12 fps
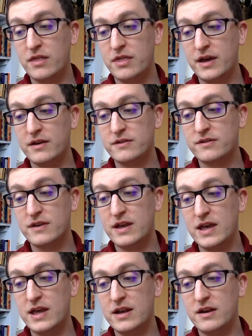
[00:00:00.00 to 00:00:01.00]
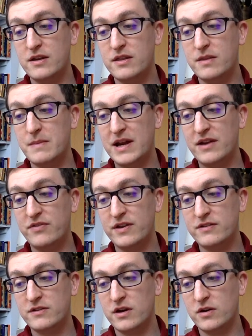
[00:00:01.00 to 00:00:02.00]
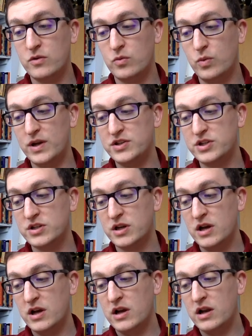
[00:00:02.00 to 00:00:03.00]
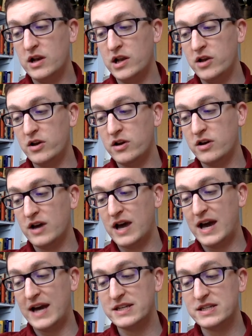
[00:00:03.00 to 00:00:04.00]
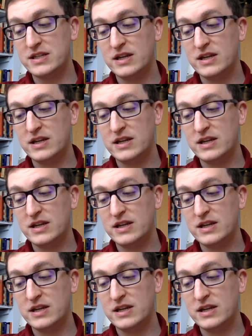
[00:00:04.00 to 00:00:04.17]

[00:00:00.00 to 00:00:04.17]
things in the manifesto which look at